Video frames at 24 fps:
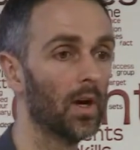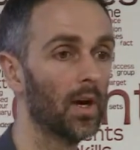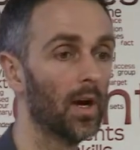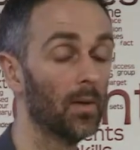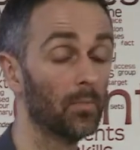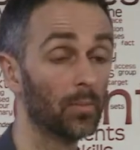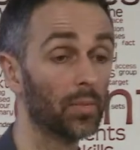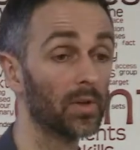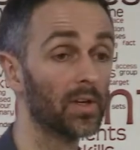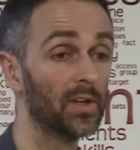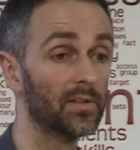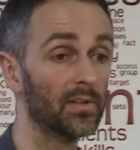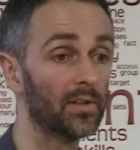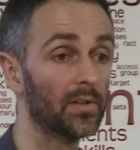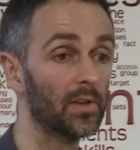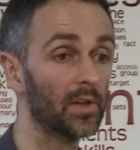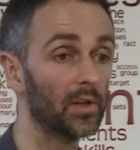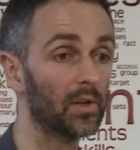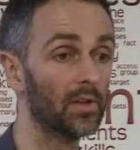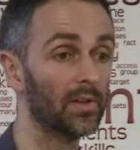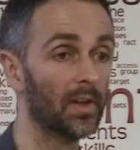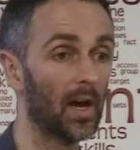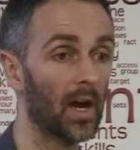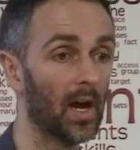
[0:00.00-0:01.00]
implications that
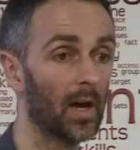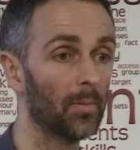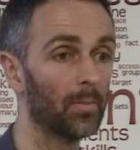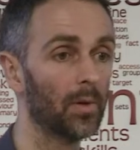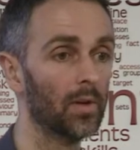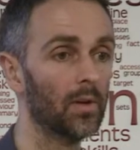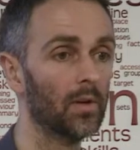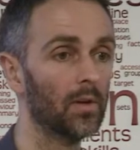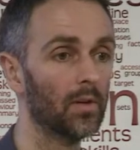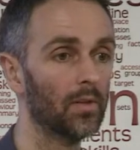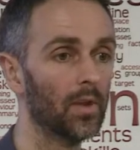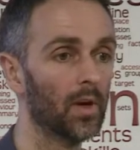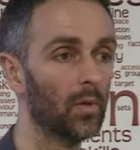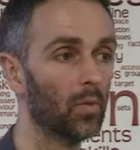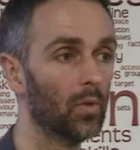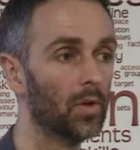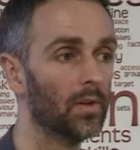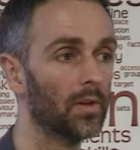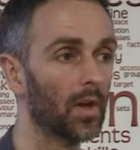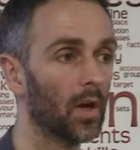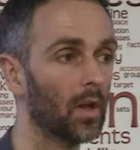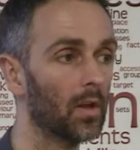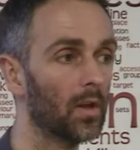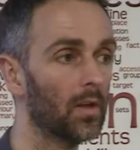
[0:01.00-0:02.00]
could happen that
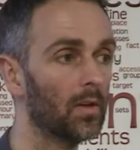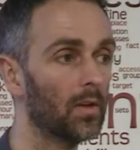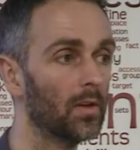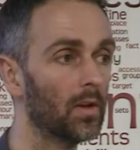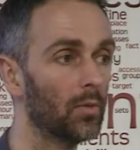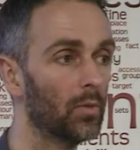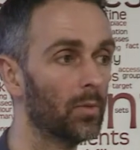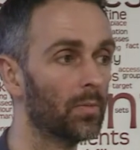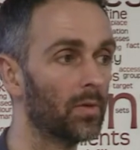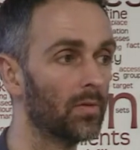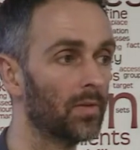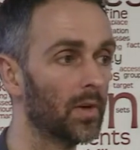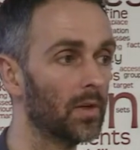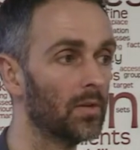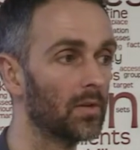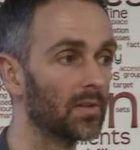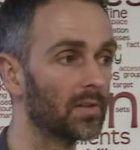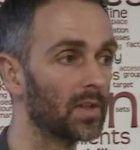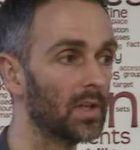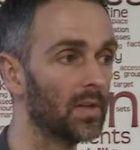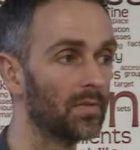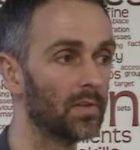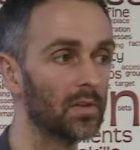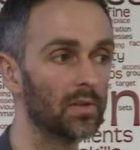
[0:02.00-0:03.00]
would prevent your
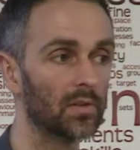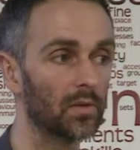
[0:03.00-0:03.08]
safety.